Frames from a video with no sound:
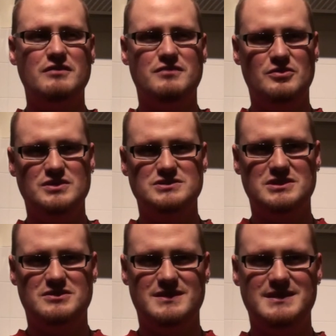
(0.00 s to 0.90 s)
if you
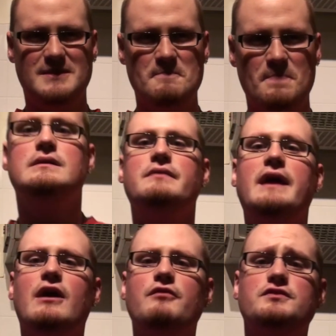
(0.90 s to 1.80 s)
consider it.
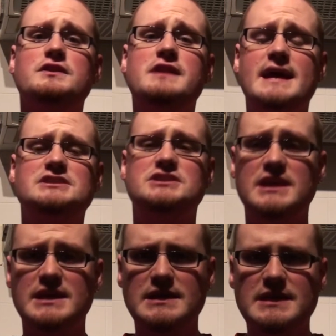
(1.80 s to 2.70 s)
Now, for the next
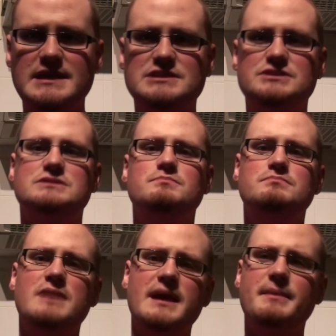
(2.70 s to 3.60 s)
scene is
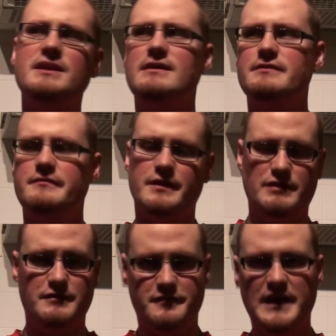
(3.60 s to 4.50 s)
maybe not a
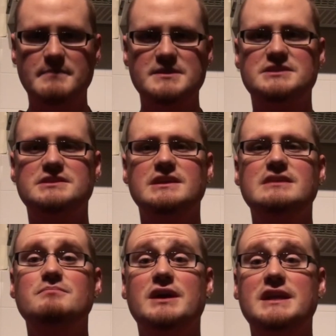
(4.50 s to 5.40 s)
very famous
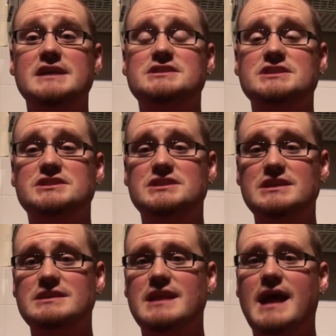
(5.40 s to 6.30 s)
scene, but it's the
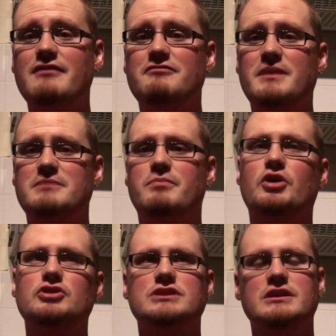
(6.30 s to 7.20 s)
scene that I've picked
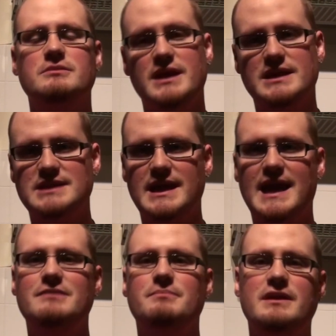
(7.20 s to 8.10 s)
personally because I
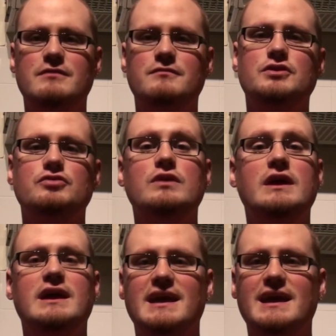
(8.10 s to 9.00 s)
had to pick a few.
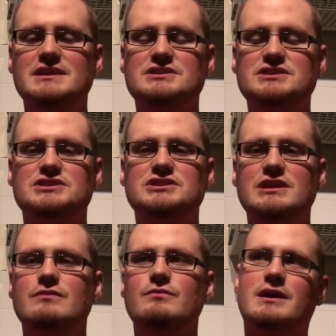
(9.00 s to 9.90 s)
It is the
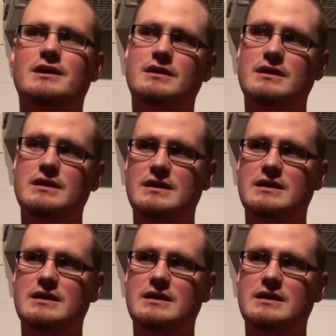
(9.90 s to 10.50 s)
scene where,